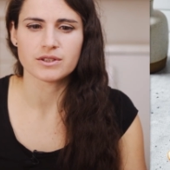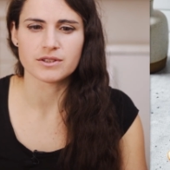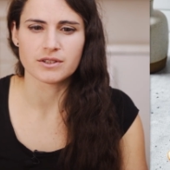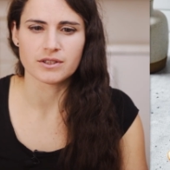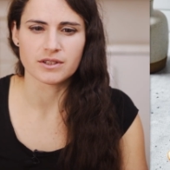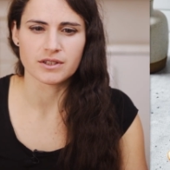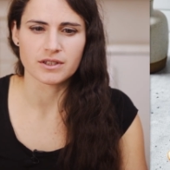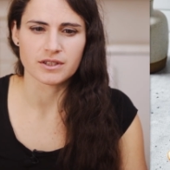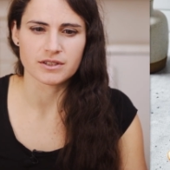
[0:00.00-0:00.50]

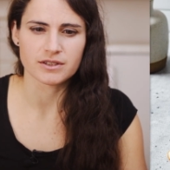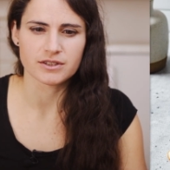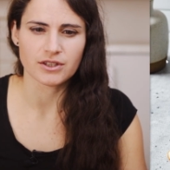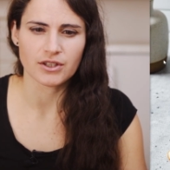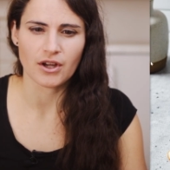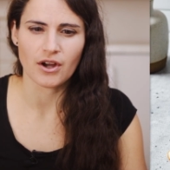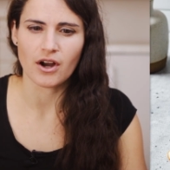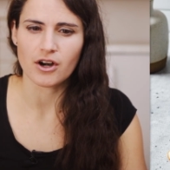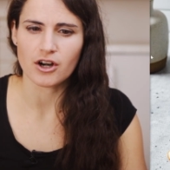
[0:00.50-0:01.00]
the
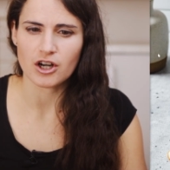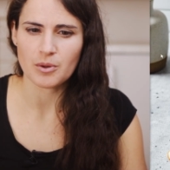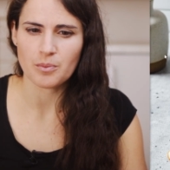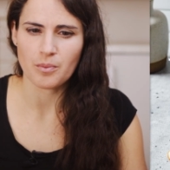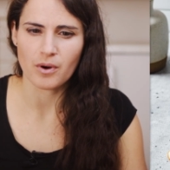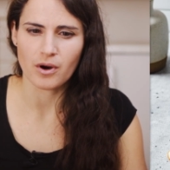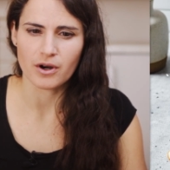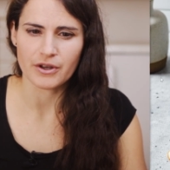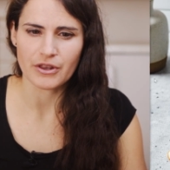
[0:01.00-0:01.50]

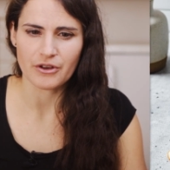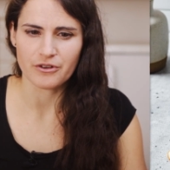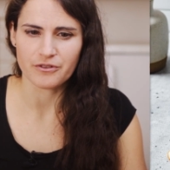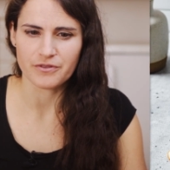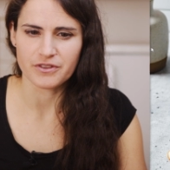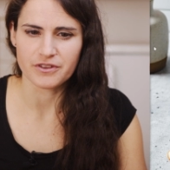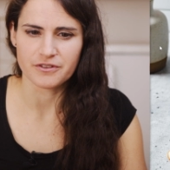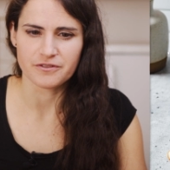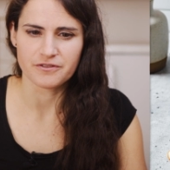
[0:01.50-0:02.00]
dark part
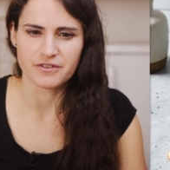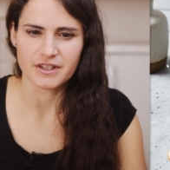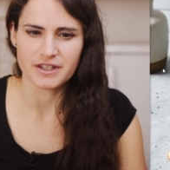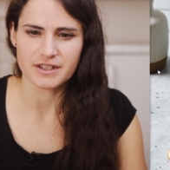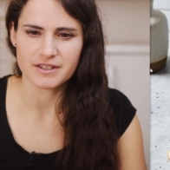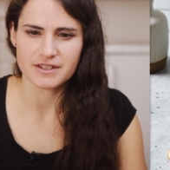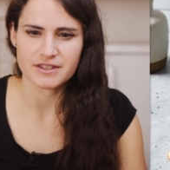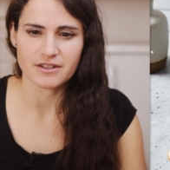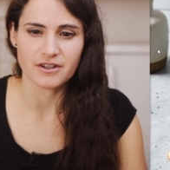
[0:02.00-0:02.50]
of the
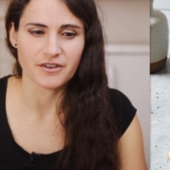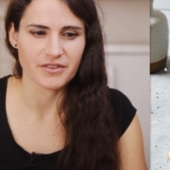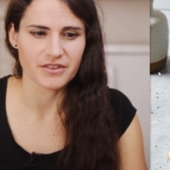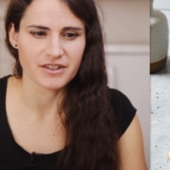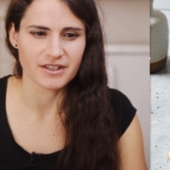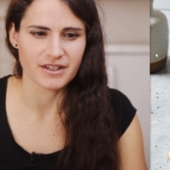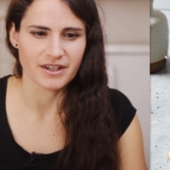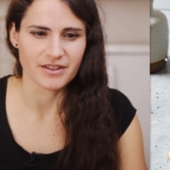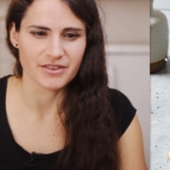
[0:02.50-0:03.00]
vase on
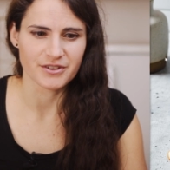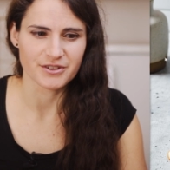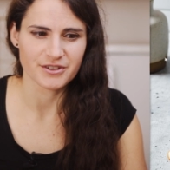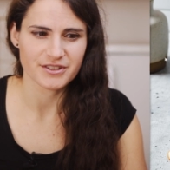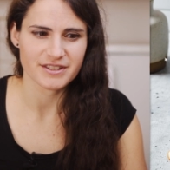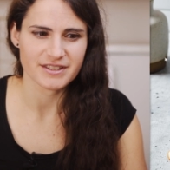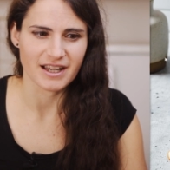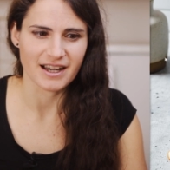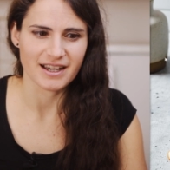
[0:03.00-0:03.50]
the other
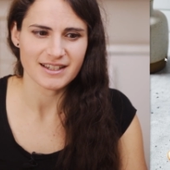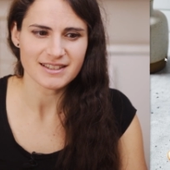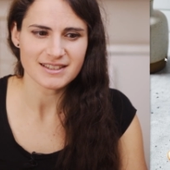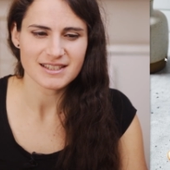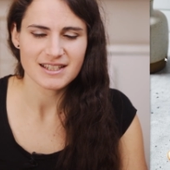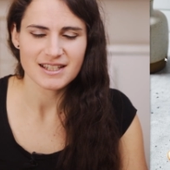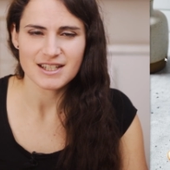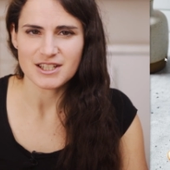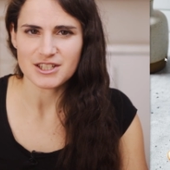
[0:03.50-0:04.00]
side,